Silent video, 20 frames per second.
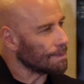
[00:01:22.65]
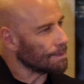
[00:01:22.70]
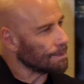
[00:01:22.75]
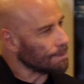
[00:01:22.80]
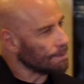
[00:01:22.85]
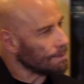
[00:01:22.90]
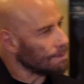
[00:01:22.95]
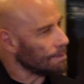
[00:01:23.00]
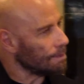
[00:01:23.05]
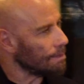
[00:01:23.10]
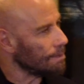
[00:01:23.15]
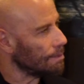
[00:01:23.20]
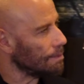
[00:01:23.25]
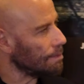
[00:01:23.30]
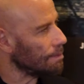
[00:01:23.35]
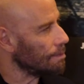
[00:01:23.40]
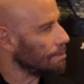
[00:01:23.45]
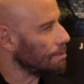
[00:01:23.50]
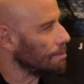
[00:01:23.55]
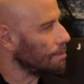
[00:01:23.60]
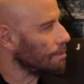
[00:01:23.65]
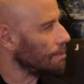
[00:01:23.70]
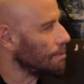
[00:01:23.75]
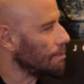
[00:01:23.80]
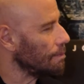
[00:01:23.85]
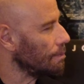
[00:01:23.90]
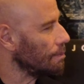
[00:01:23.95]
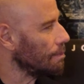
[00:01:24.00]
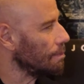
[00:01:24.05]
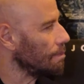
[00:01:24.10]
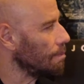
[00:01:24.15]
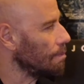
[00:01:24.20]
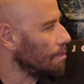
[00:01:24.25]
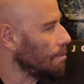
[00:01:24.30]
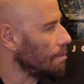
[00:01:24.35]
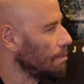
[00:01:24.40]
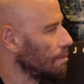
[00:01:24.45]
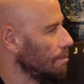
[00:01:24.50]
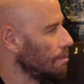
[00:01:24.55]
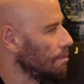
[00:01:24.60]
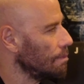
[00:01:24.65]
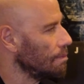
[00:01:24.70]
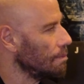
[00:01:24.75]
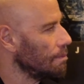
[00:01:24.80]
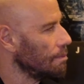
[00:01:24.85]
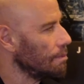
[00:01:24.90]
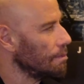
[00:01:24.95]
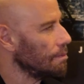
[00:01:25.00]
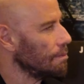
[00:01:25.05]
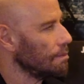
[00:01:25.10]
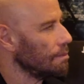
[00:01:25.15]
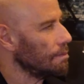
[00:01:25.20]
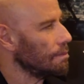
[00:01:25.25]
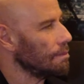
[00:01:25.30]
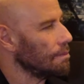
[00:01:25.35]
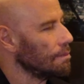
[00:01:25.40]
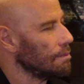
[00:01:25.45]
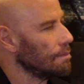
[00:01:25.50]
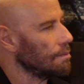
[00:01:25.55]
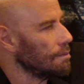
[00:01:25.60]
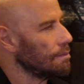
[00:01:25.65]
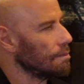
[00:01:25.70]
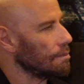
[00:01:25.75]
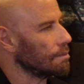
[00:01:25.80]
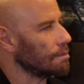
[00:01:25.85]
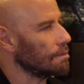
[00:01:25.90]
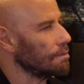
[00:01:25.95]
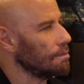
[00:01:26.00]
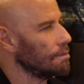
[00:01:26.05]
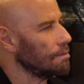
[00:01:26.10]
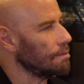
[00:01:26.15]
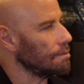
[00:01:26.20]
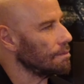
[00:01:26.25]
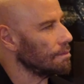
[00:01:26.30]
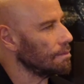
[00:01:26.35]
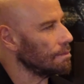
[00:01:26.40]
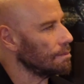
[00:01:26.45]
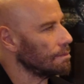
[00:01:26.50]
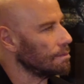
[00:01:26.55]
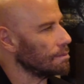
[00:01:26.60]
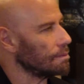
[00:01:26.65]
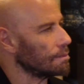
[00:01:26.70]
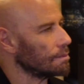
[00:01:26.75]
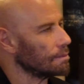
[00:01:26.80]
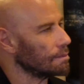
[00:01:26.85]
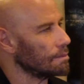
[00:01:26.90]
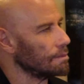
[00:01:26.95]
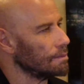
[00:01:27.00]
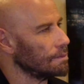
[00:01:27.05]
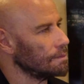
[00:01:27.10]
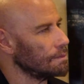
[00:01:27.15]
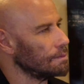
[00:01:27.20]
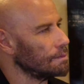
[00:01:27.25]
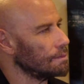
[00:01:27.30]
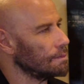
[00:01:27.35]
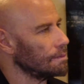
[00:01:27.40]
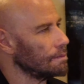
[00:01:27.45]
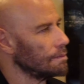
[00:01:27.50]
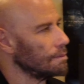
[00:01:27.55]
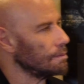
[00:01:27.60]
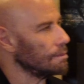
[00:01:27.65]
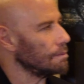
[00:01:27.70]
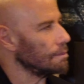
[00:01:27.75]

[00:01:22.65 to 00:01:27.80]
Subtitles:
(not speaking)